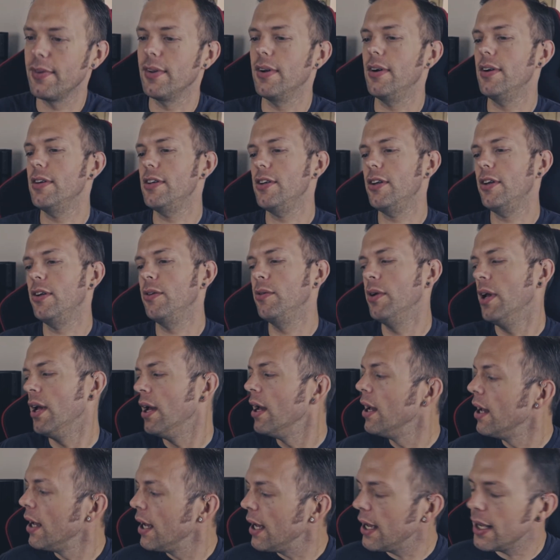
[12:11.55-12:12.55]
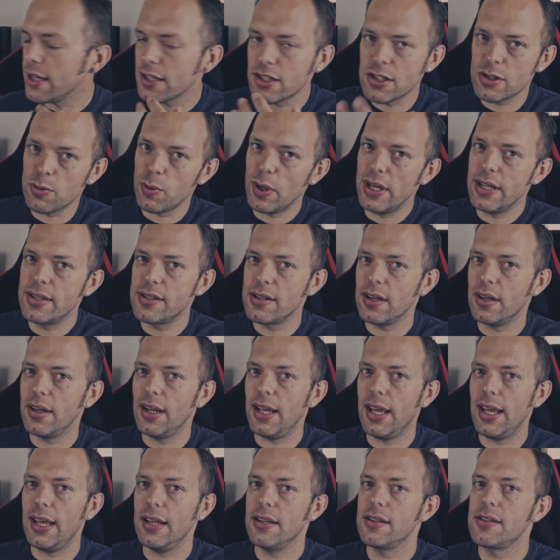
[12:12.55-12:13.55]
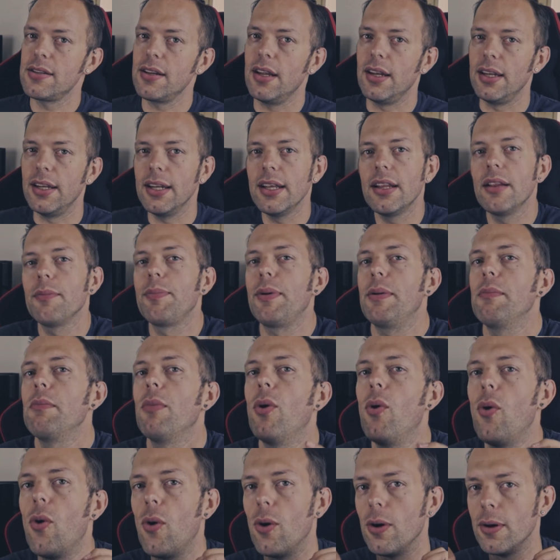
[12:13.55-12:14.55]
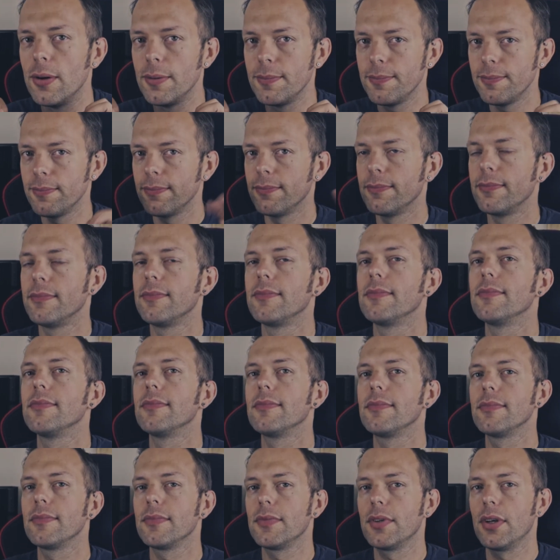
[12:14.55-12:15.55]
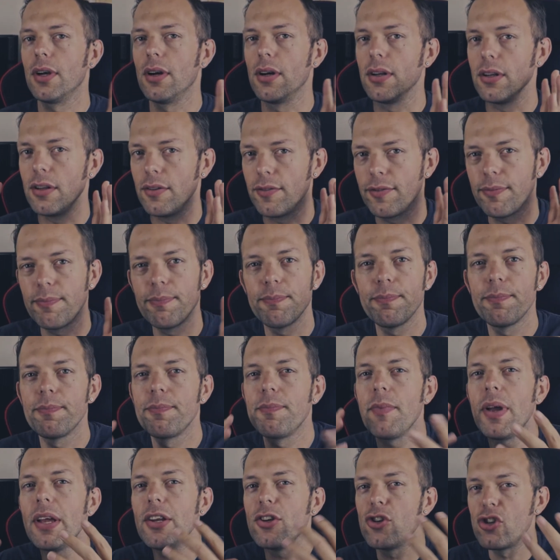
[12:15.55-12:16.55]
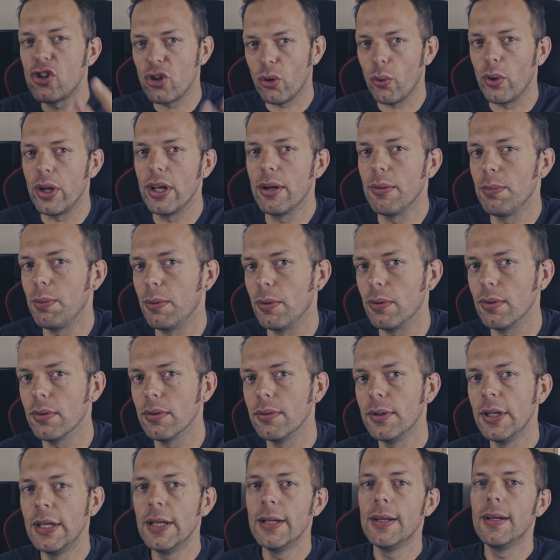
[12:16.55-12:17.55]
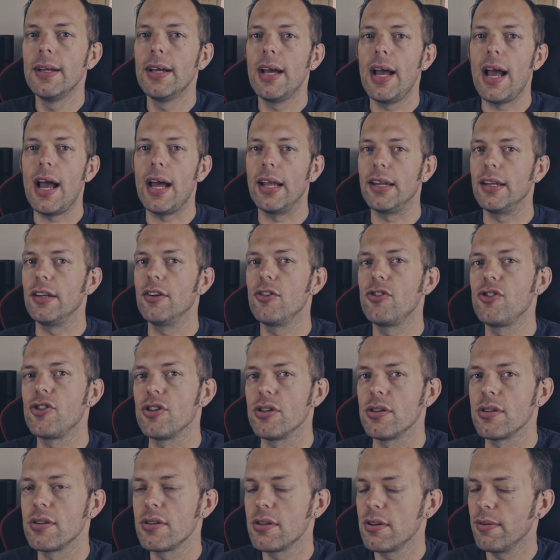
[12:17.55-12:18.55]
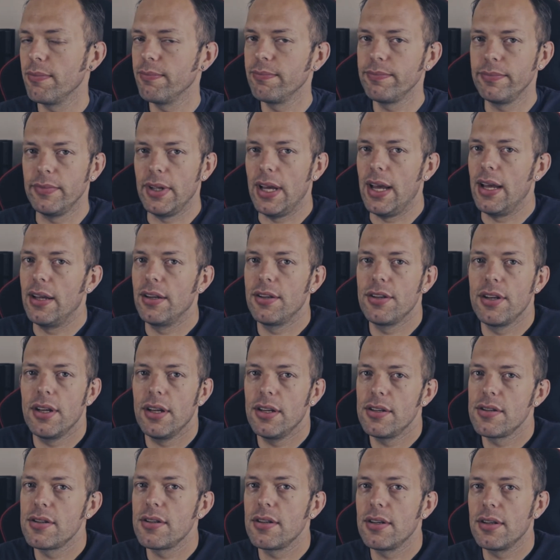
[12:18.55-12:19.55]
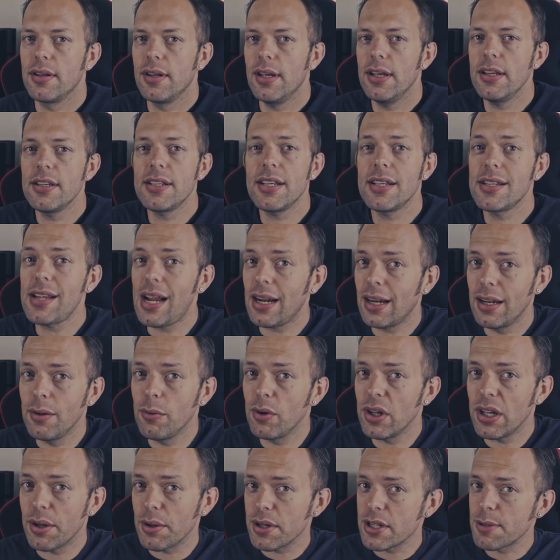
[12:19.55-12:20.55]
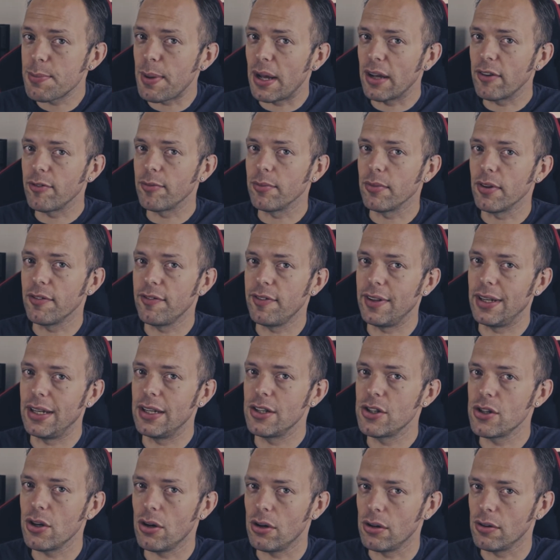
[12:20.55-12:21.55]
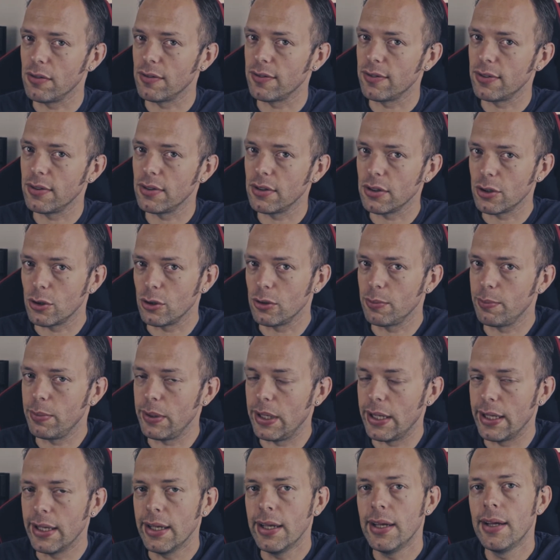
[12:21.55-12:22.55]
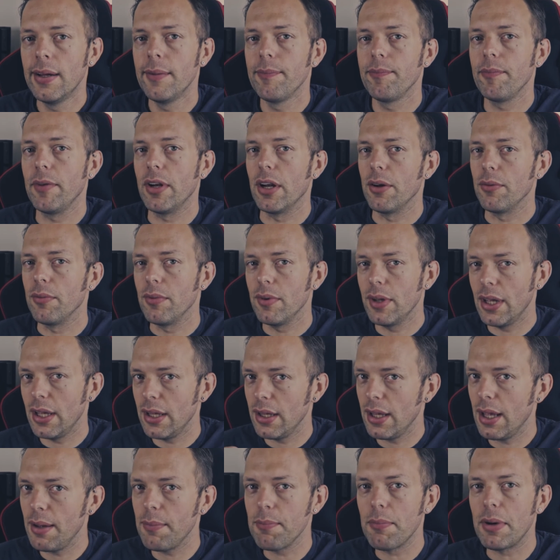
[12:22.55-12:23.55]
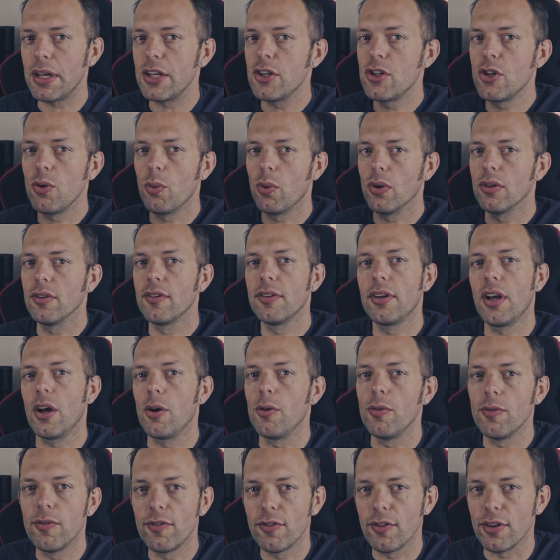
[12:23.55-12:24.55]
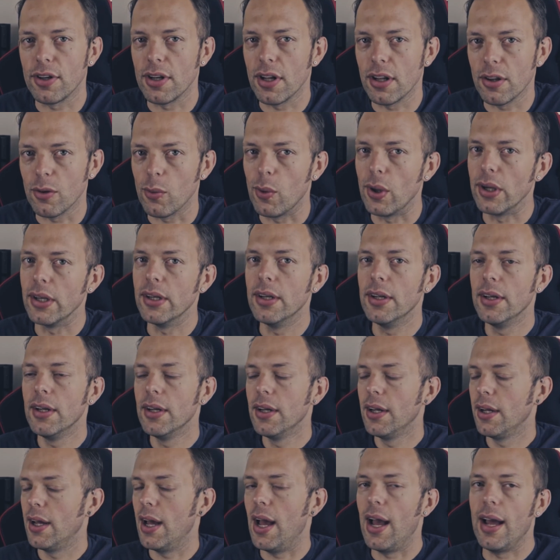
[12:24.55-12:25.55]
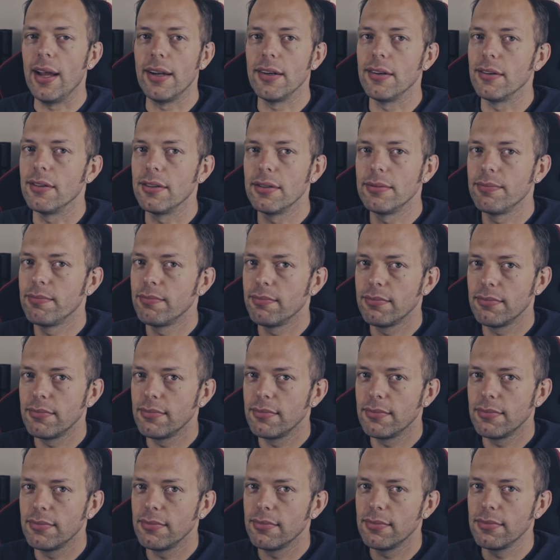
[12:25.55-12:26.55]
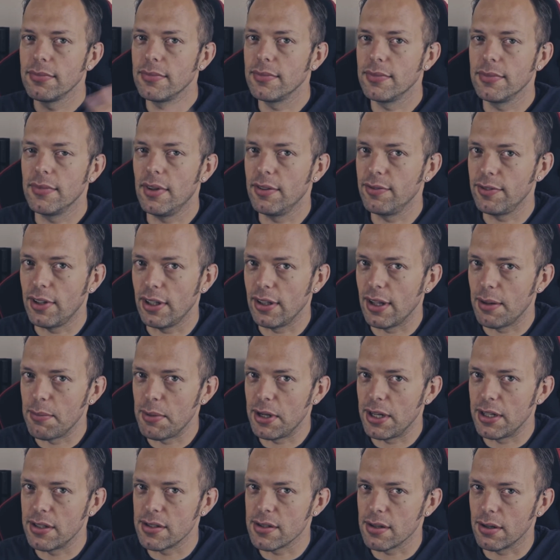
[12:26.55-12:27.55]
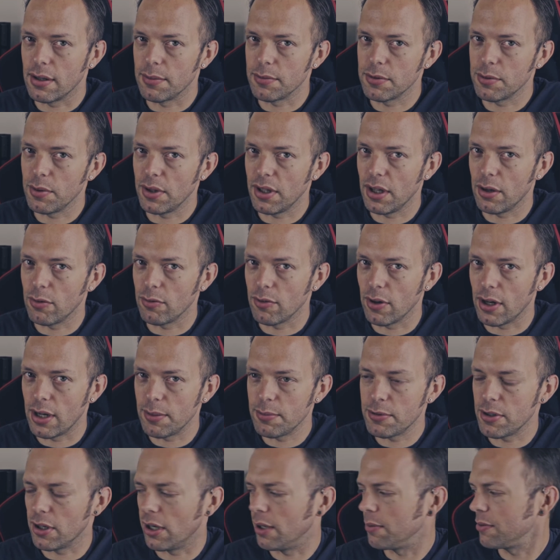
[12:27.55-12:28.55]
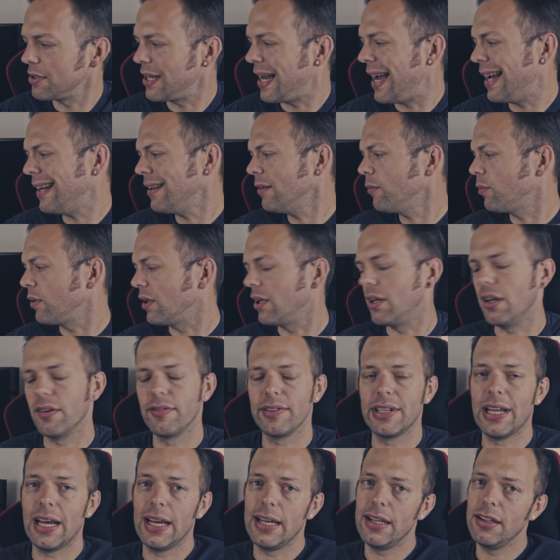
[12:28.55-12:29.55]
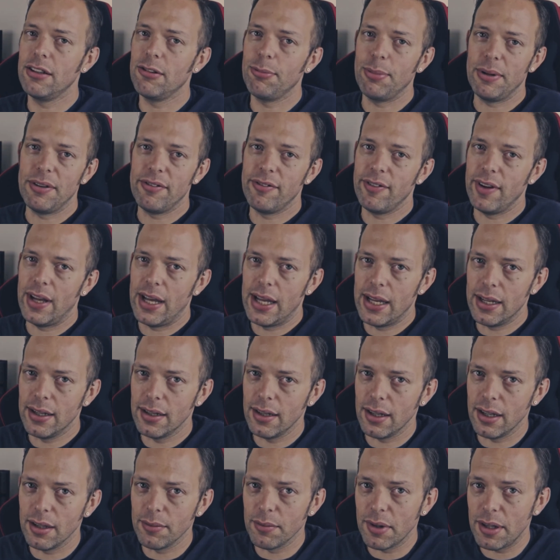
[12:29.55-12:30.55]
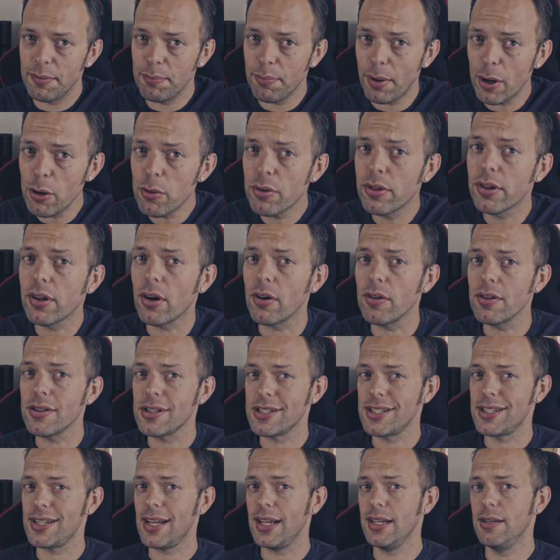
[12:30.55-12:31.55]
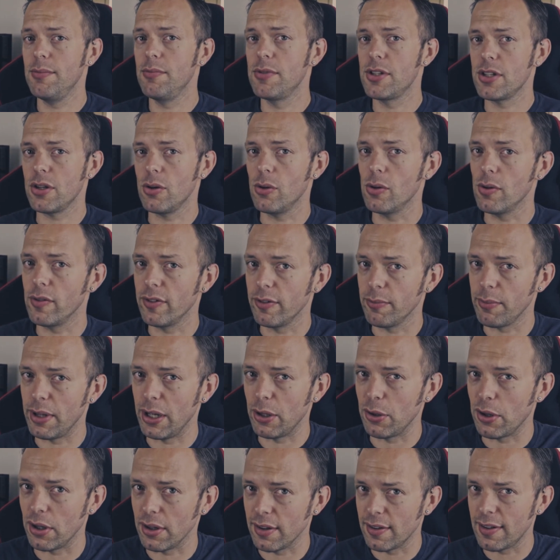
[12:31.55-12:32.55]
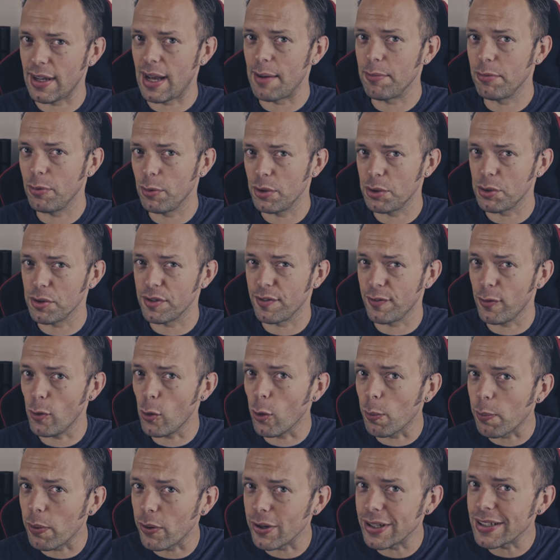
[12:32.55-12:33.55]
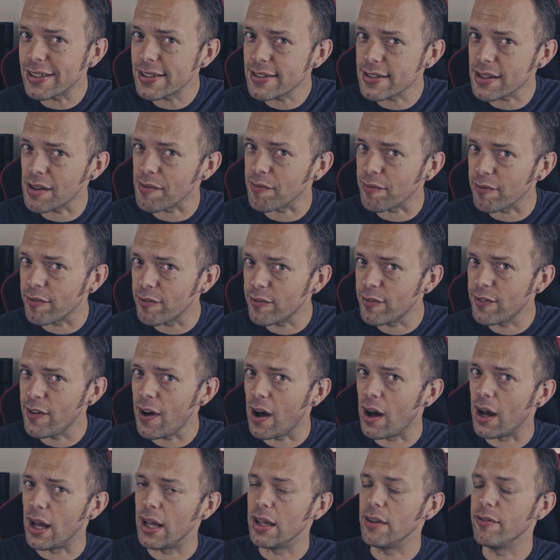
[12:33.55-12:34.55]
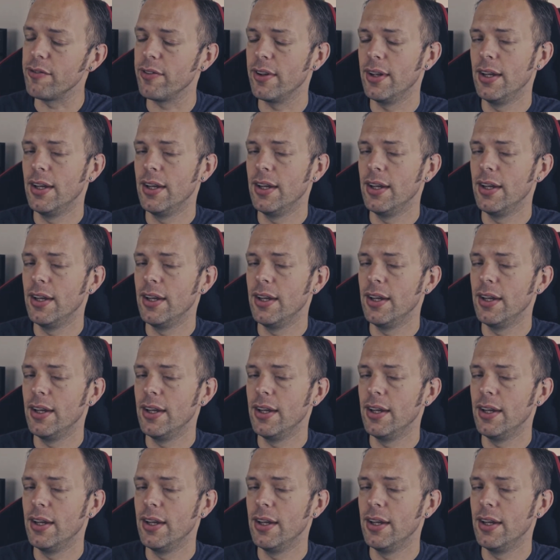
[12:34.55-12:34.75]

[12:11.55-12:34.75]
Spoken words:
I do. It's sweeter. It's a little bit more kind of enjoyable. And it's just, yeah, it's exactly what you expect from the finish of a good beer. You know, it makes you want to go for another one. And I've done it many times with the old Ripe Times and with the Love and Hate, to be fair. They both got the same score for me on Untappd, which was 4.75.